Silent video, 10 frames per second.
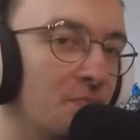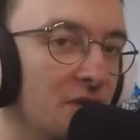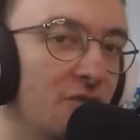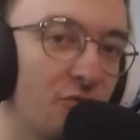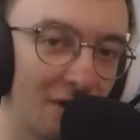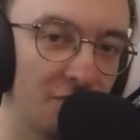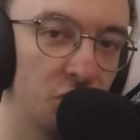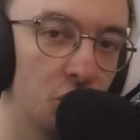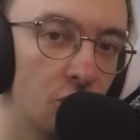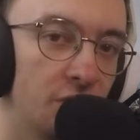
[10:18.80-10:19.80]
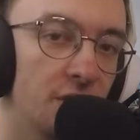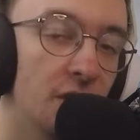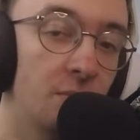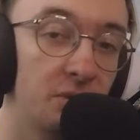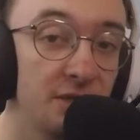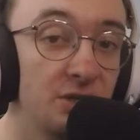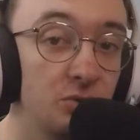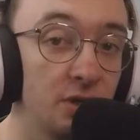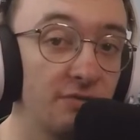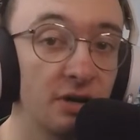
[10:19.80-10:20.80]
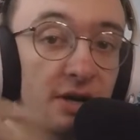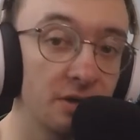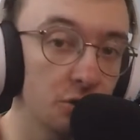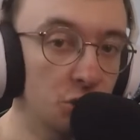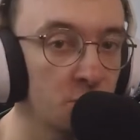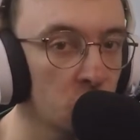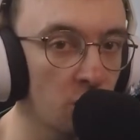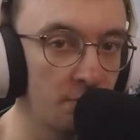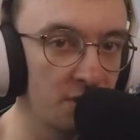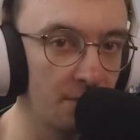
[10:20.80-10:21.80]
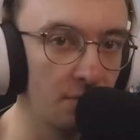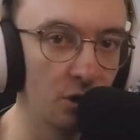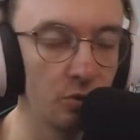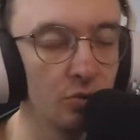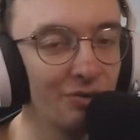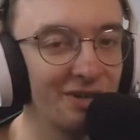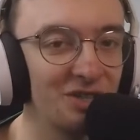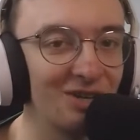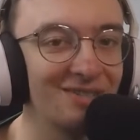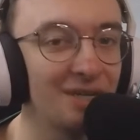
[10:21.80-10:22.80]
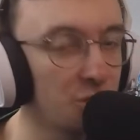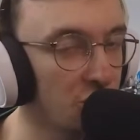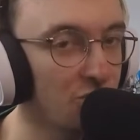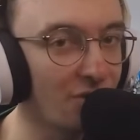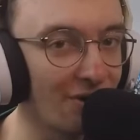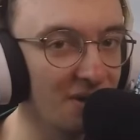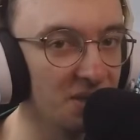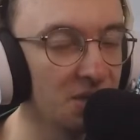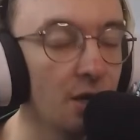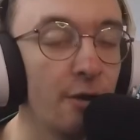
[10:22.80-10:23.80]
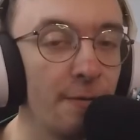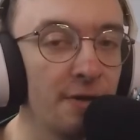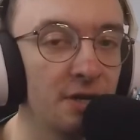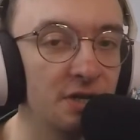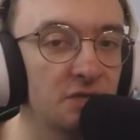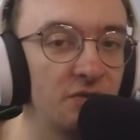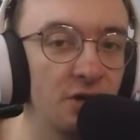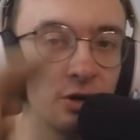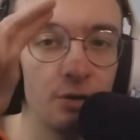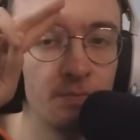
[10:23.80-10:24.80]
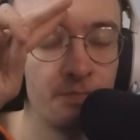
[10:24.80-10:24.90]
If you have enjoyed, please do leave a like, subscribe down below, all that jazz, and I shall see you guys in the next video.